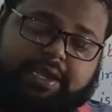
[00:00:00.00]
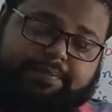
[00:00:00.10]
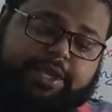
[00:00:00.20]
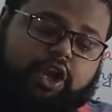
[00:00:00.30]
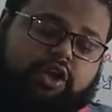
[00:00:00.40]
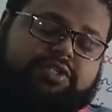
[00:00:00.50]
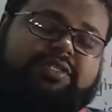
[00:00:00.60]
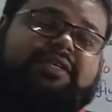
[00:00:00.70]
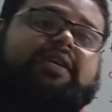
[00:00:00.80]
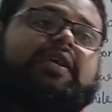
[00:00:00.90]

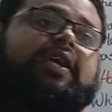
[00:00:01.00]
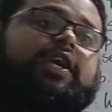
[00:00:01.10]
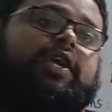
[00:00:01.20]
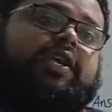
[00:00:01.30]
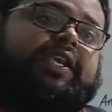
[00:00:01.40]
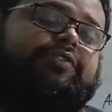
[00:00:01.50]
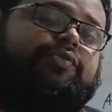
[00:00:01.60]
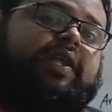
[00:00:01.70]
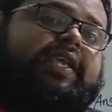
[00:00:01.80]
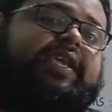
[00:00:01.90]
Because
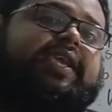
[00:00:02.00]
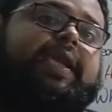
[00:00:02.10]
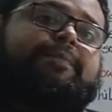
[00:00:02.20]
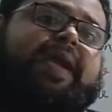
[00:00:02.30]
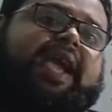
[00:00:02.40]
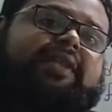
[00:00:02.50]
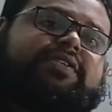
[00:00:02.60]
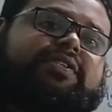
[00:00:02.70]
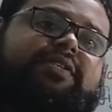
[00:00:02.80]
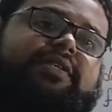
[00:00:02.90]
usually a
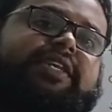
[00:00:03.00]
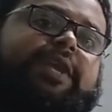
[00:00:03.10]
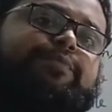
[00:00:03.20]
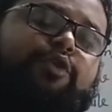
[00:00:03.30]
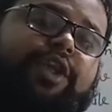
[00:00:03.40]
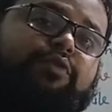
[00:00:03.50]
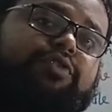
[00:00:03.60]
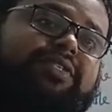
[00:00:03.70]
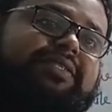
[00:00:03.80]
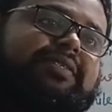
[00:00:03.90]
bat can
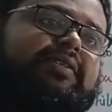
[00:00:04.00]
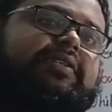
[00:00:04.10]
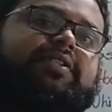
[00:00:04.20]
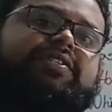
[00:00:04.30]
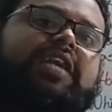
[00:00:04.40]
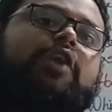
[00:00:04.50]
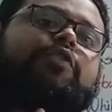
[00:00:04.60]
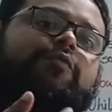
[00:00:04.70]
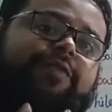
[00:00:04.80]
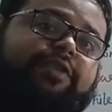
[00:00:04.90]
produce the sound
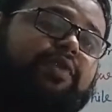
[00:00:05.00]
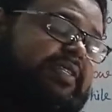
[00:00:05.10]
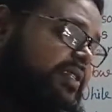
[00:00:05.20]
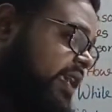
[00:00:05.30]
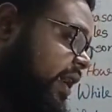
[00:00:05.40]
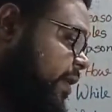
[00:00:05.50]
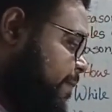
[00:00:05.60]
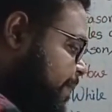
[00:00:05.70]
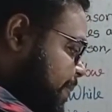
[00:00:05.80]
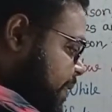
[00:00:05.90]
of
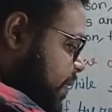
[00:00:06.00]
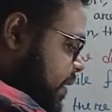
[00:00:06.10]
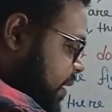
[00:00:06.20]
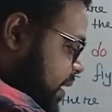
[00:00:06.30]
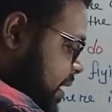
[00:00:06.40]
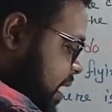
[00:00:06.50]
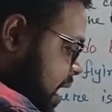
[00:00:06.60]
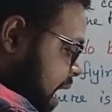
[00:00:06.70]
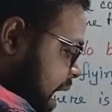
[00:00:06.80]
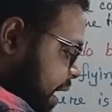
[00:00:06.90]
frequency
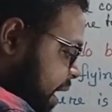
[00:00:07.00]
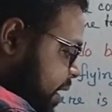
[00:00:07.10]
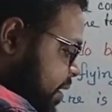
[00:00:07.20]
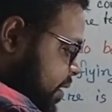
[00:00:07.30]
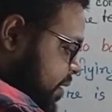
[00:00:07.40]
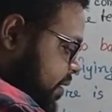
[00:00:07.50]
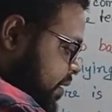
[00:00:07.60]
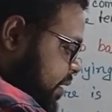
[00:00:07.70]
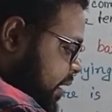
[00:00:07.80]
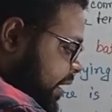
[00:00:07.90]
100
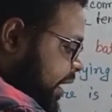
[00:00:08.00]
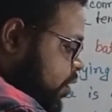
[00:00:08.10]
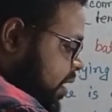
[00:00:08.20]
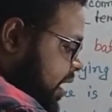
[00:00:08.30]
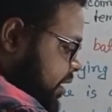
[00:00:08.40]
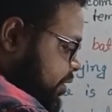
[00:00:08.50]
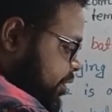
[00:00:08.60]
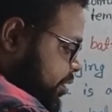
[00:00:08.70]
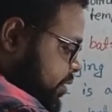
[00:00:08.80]
kilohertz